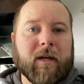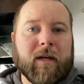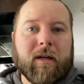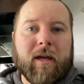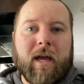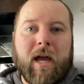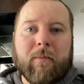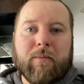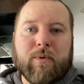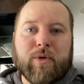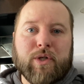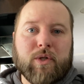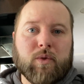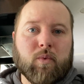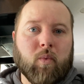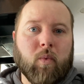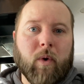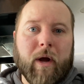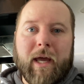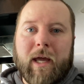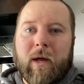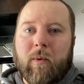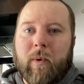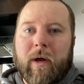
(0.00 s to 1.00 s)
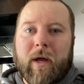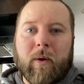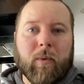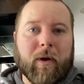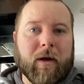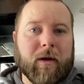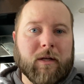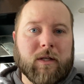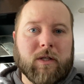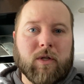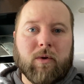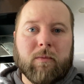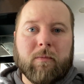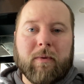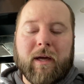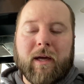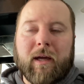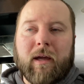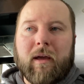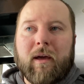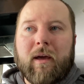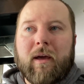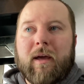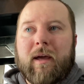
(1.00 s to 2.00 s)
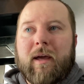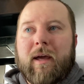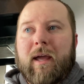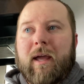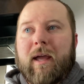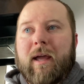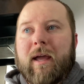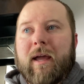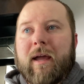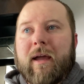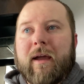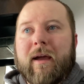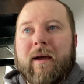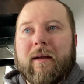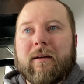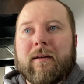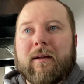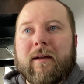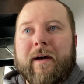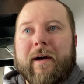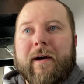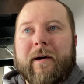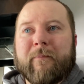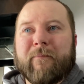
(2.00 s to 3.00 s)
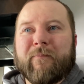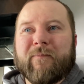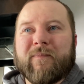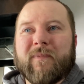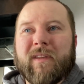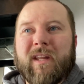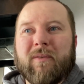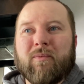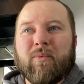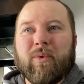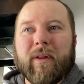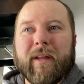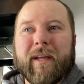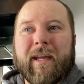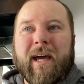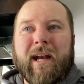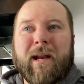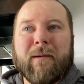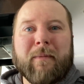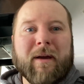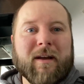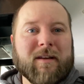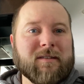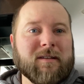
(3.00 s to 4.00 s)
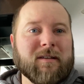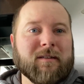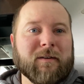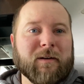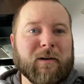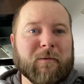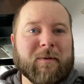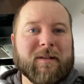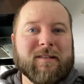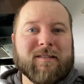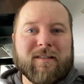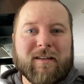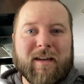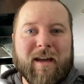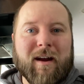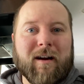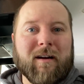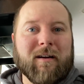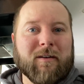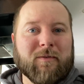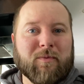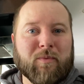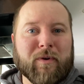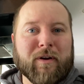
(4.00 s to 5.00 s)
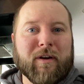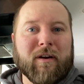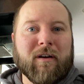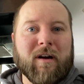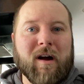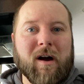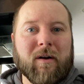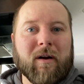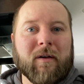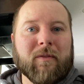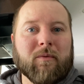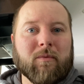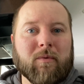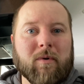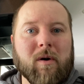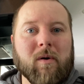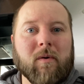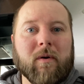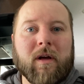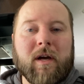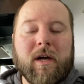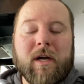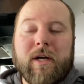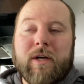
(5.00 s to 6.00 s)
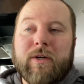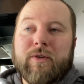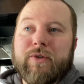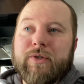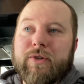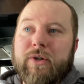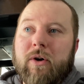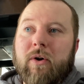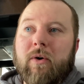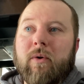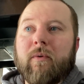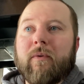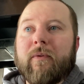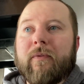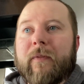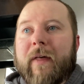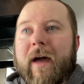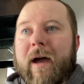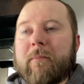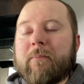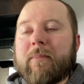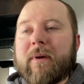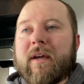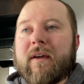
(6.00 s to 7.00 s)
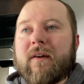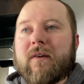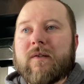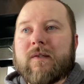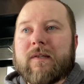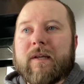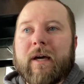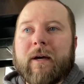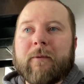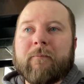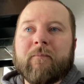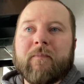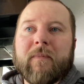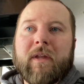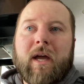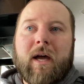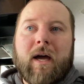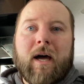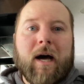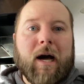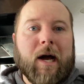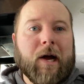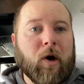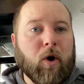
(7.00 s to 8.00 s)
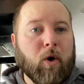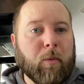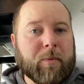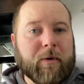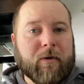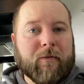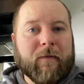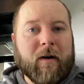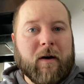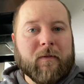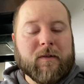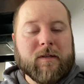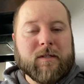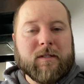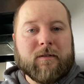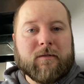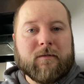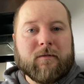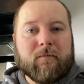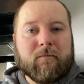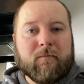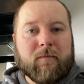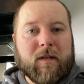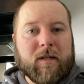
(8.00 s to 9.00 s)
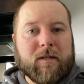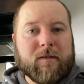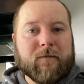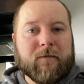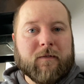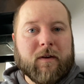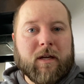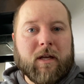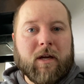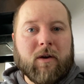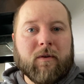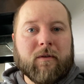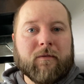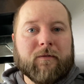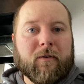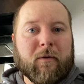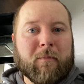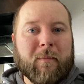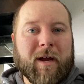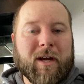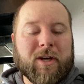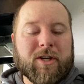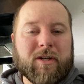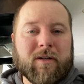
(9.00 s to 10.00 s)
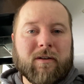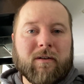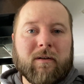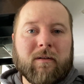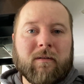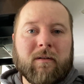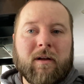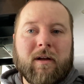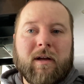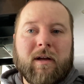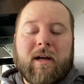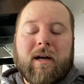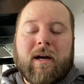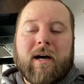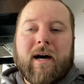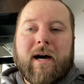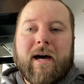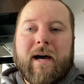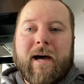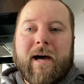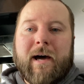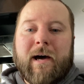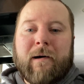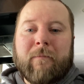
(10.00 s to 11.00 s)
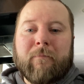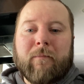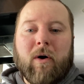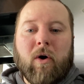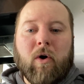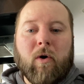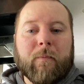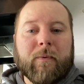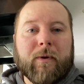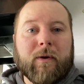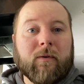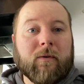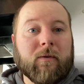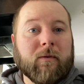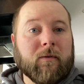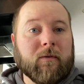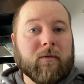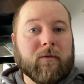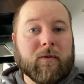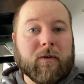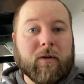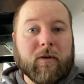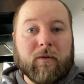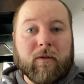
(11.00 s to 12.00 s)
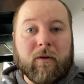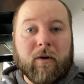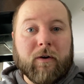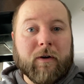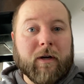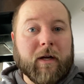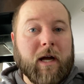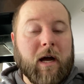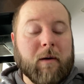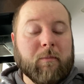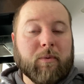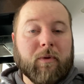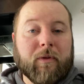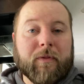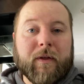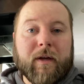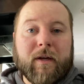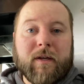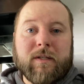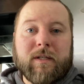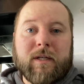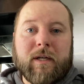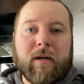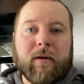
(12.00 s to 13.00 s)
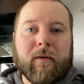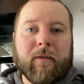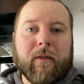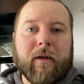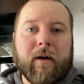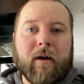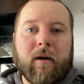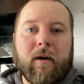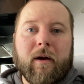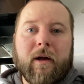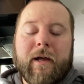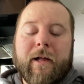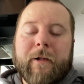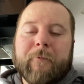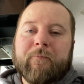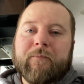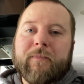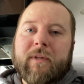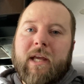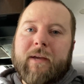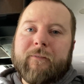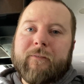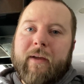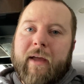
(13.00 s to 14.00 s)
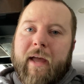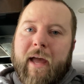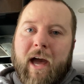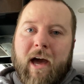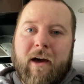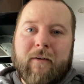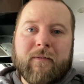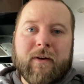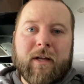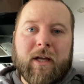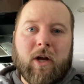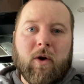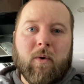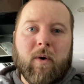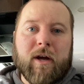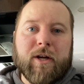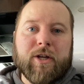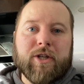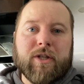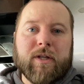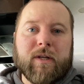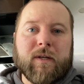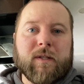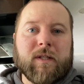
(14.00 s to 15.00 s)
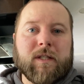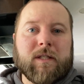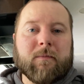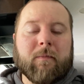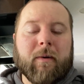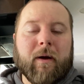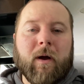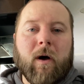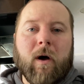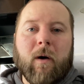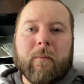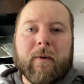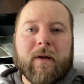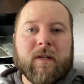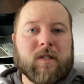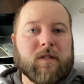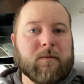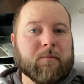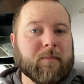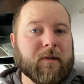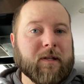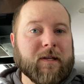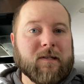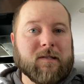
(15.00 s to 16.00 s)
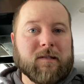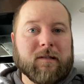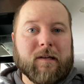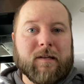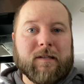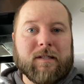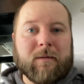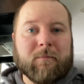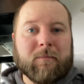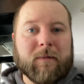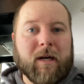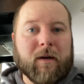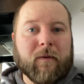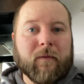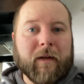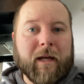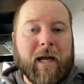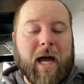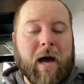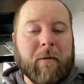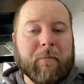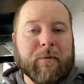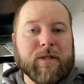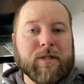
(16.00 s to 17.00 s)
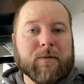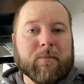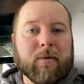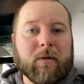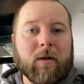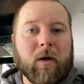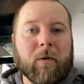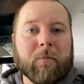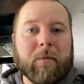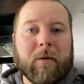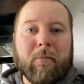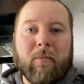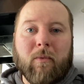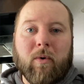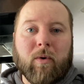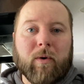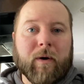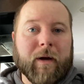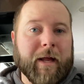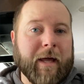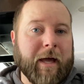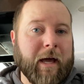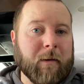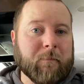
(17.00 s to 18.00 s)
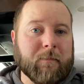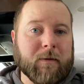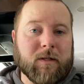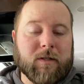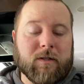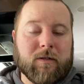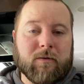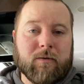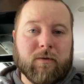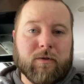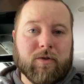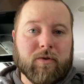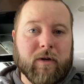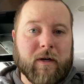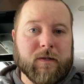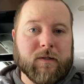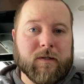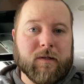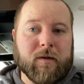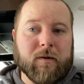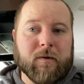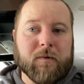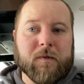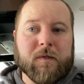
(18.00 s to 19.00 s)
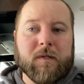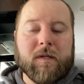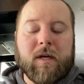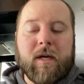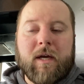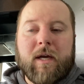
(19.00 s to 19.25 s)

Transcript: campers just way, way, way too big, and um, it really kind of makes you a little bit scared when you're out on the road. So that being said, I hope you found this this video informational. Um, I hope you, you know, learned a couple of things here and there. If you have any questions, by all means, please list them down in the comments below. I'd be more than happy to address those.